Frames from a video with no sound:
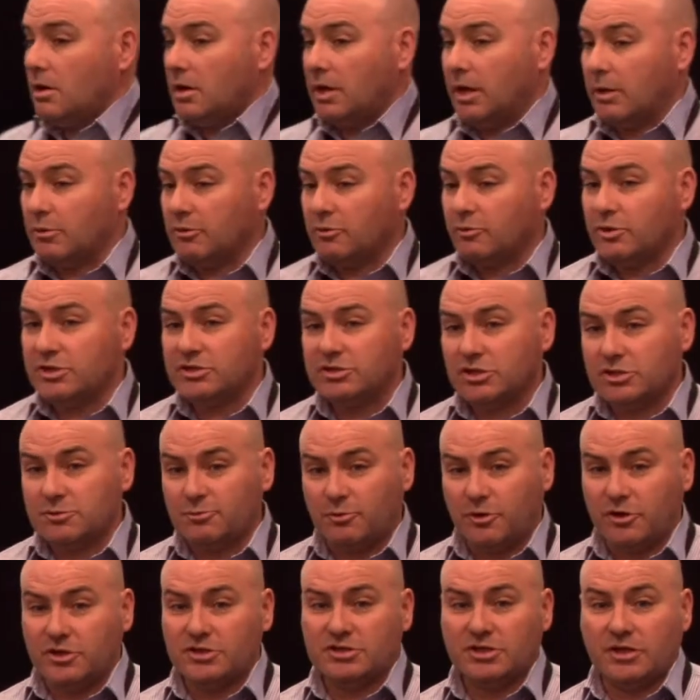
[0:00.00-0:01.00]
Now with the research
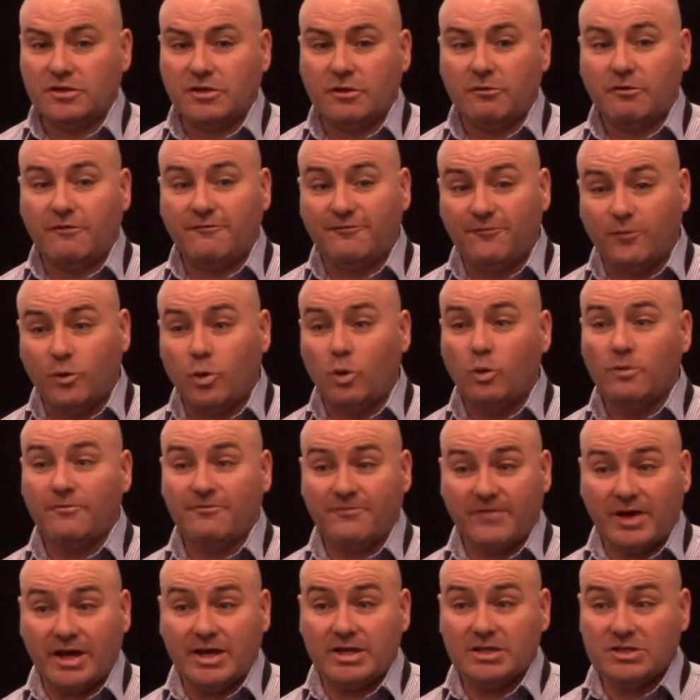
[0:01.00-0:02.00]
project, there are 4
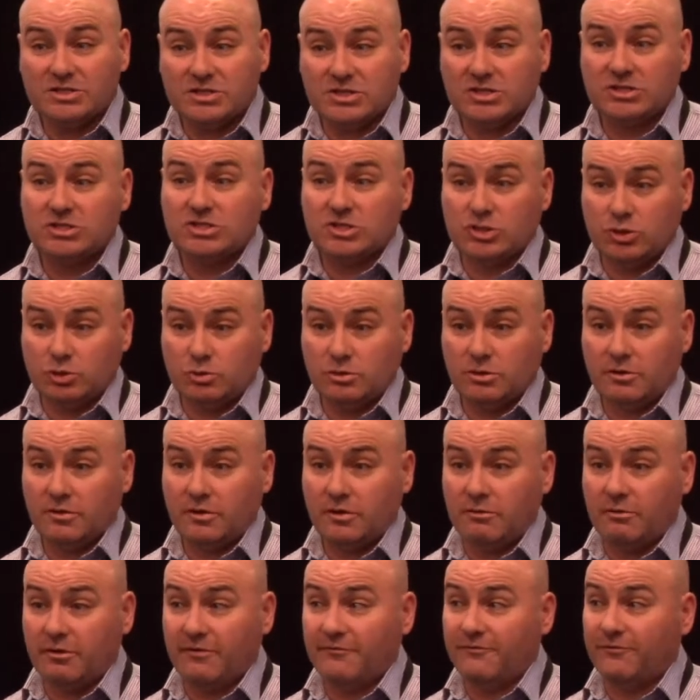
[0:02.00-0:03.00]
phases to it.
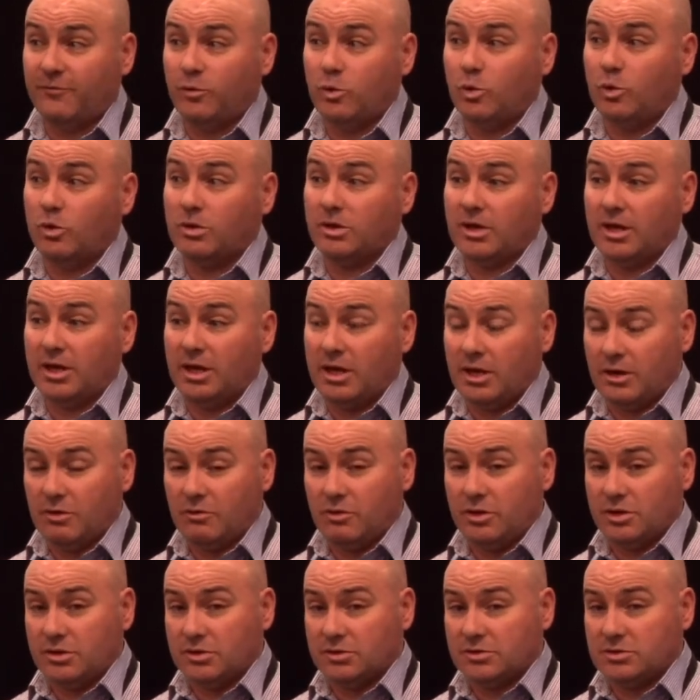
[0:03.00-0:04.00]
There are 4
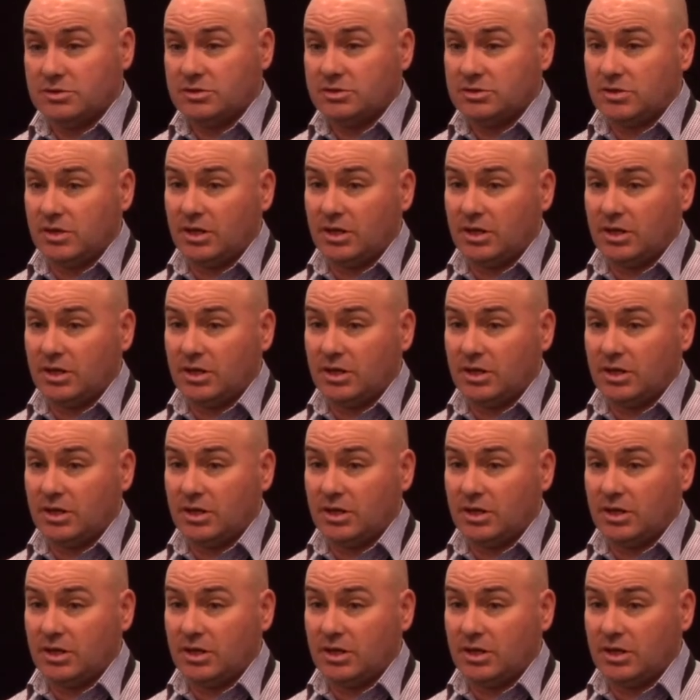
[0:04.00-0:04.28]
areas.